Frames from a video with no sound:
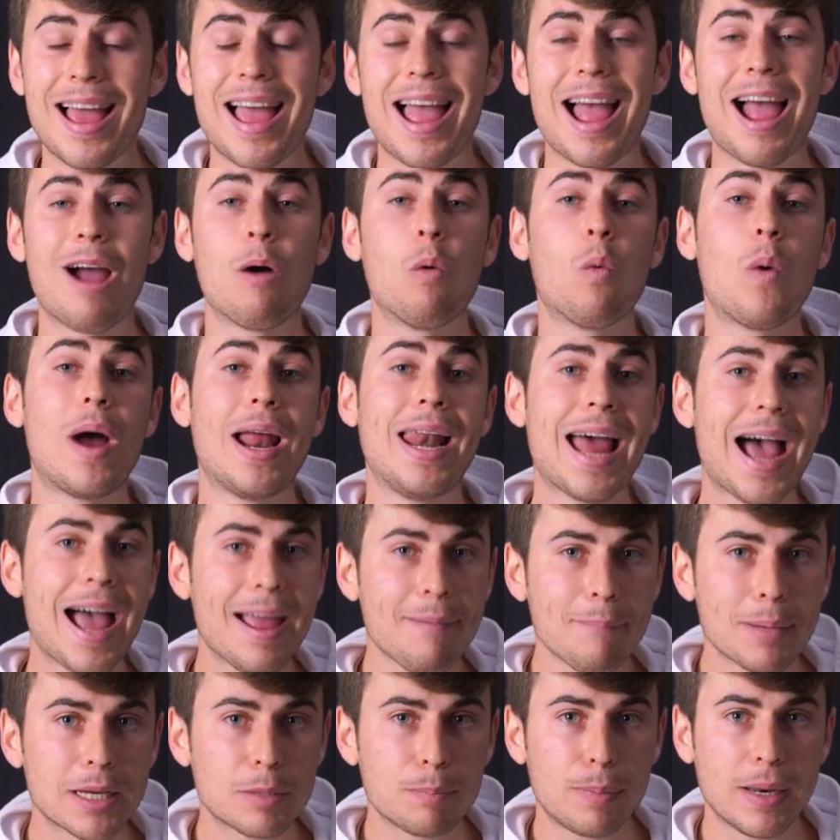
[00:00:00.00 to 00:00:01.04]
And while
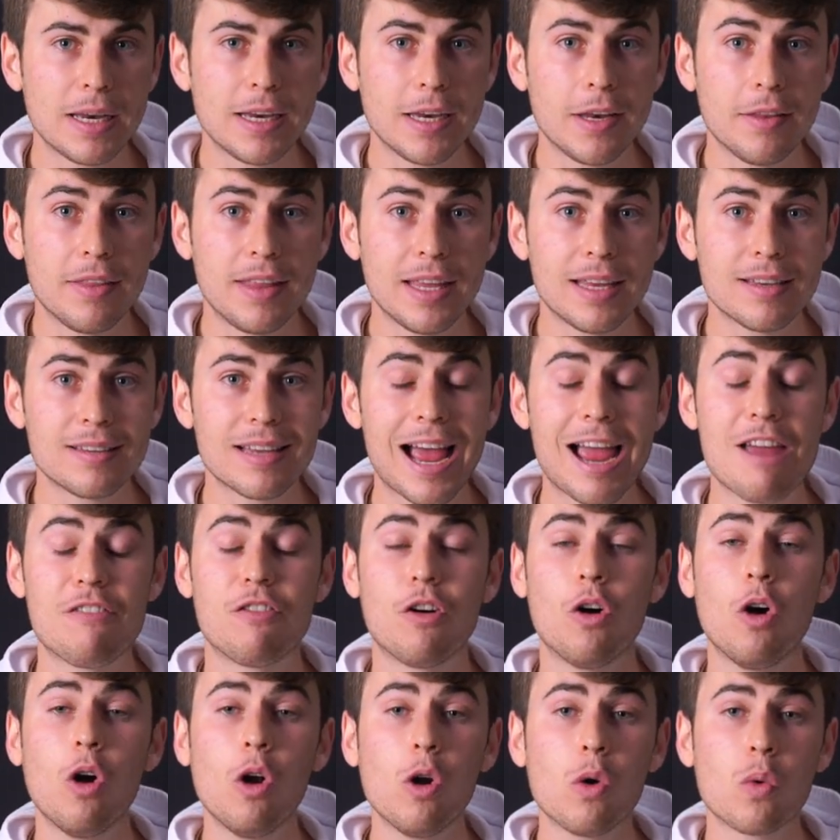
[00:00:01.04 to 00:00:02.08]
I'm explaining this,
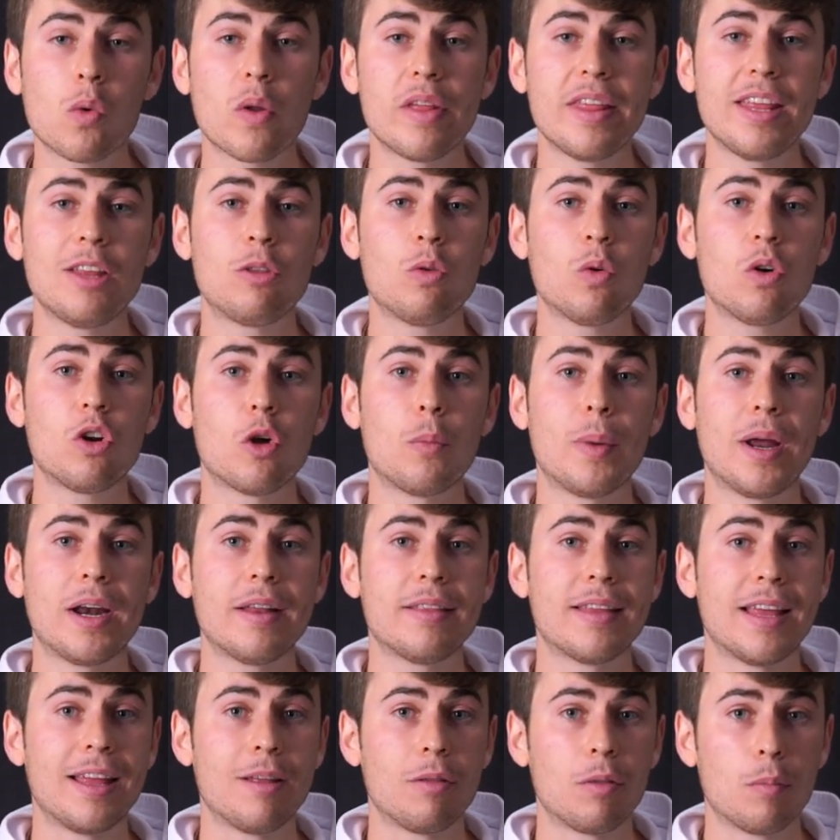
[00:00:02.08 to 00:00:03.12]
I've already turned over
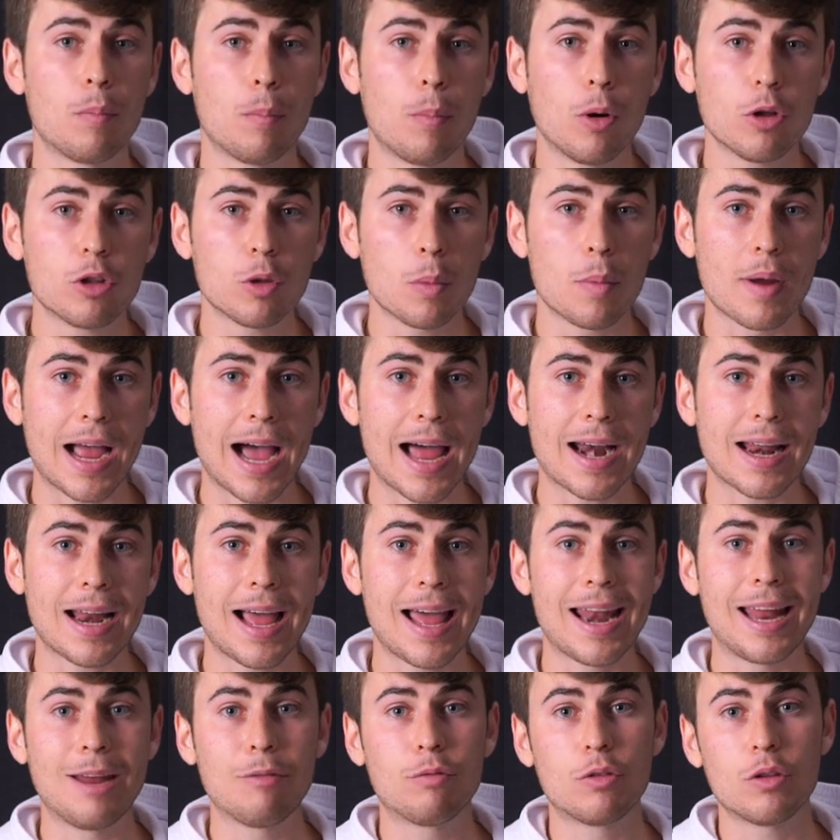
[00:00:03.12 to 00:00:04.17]
the bottom card
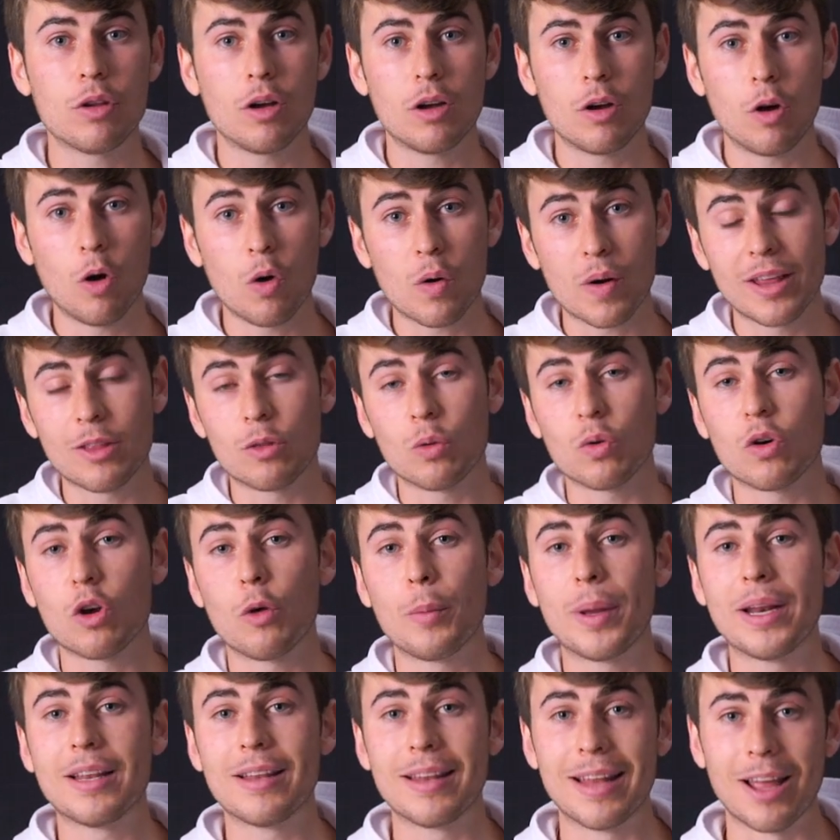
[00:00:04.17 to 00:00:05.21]
and I've already turned
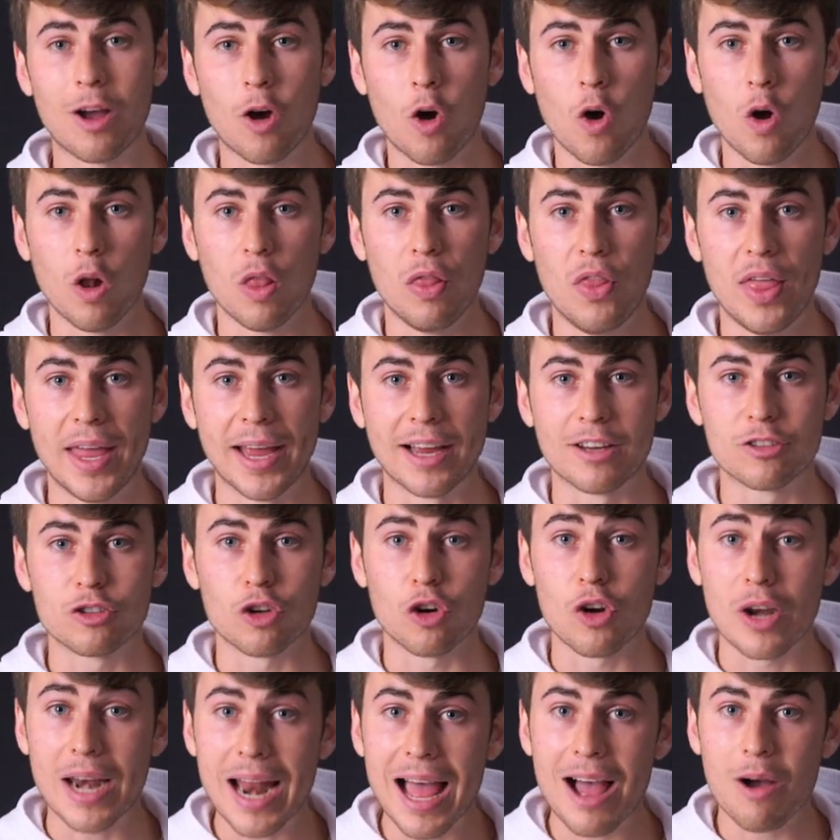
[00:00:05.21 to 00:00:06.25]
over the whole deck. So
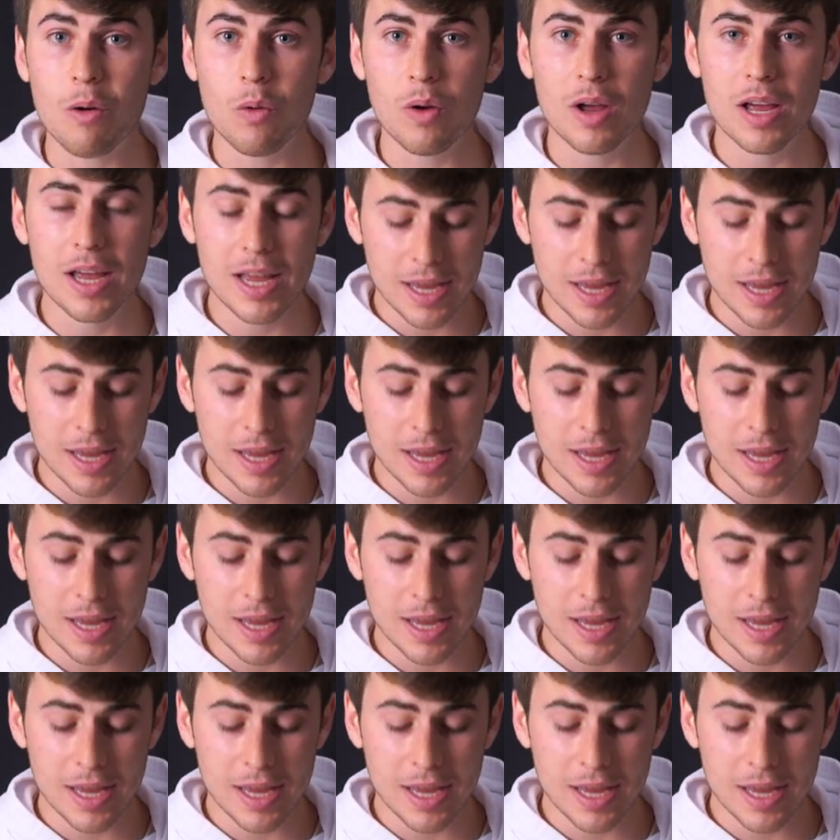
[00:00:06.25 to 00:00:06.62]
now